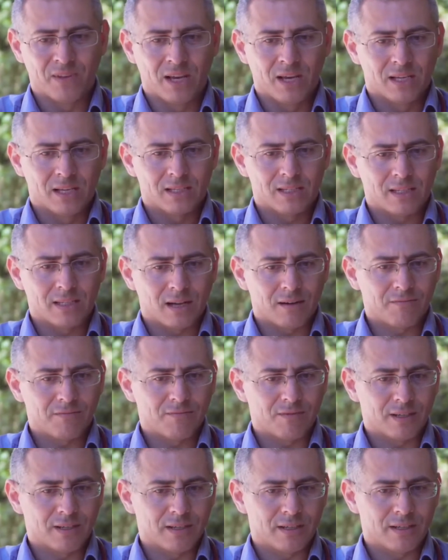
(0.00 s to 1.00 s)

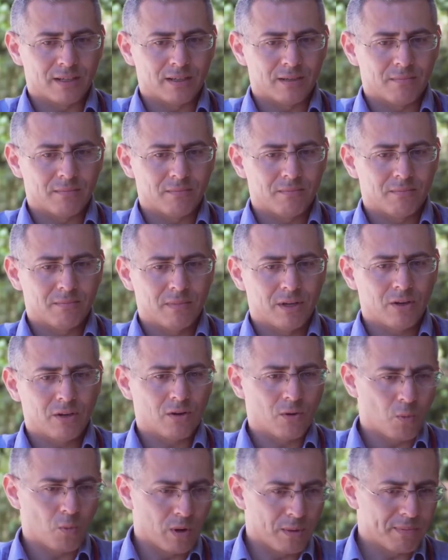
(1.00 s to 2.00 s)
stuff.
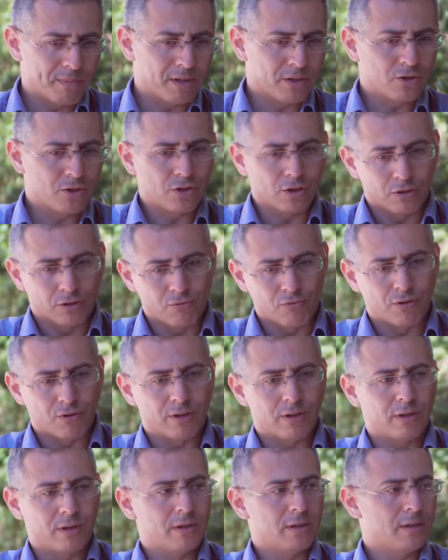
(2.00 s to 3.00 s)
Women,
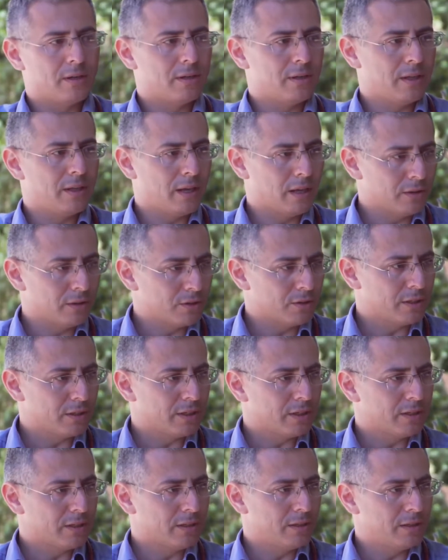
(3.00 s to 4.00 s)
children, the
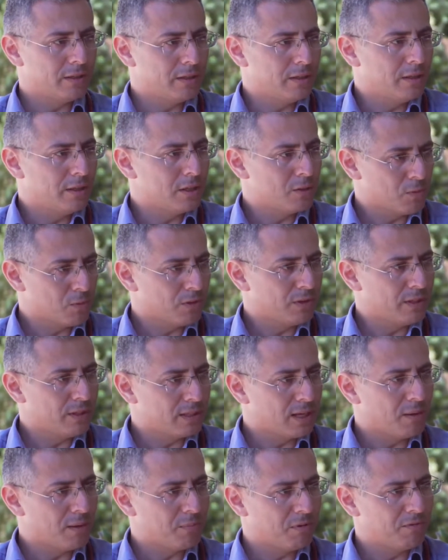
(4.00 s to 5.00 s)
elderly, these were the
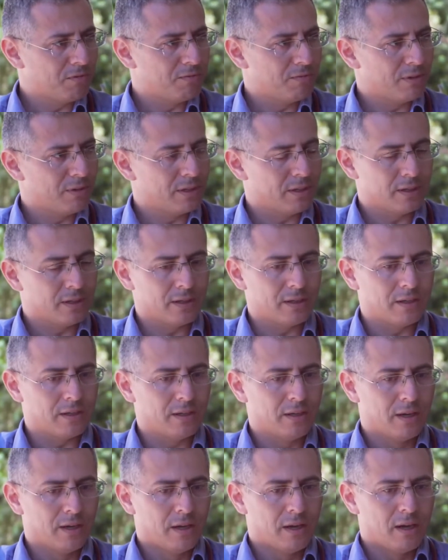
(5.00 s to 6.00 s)
type of
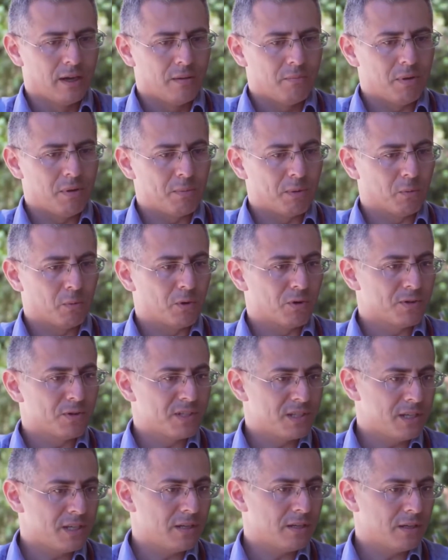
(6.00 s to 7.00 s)
people we were
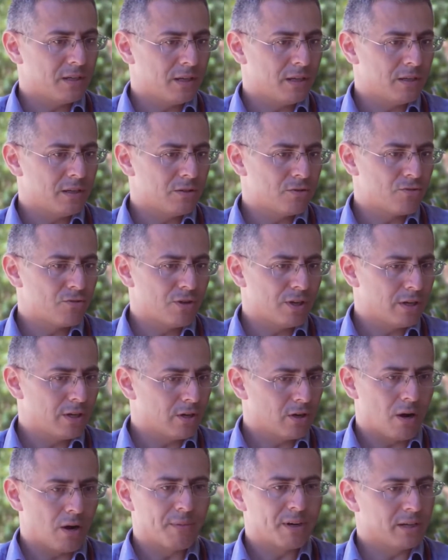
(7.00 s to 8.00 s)
seeing and treating
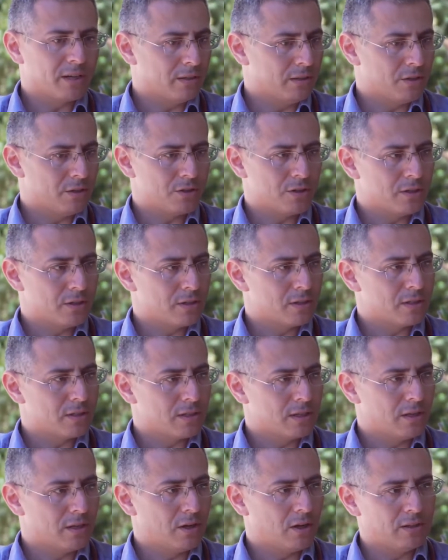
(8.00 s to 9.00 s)
common conditions,
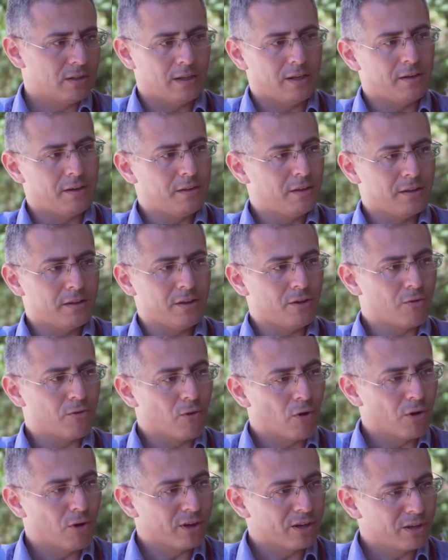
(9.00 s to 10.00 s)
not anything
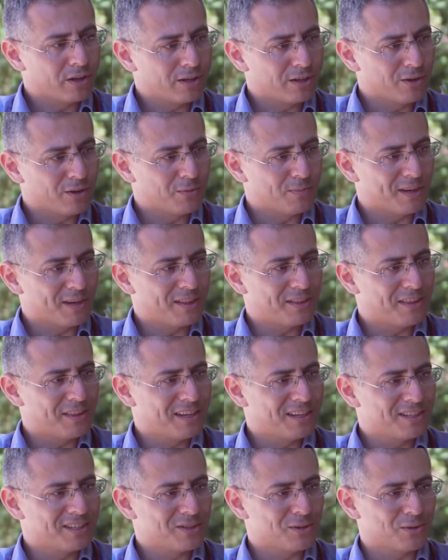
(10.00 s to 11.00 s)
heroic, you might
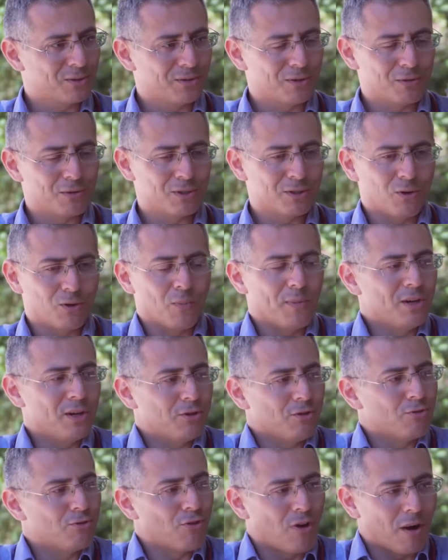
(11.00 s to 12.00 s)
think. So there was no
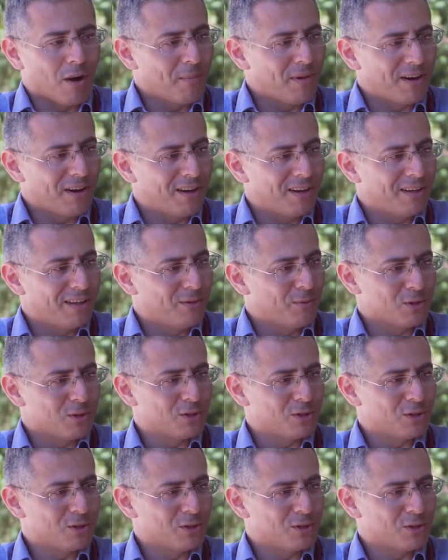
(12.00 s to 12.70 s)
major trauma, it was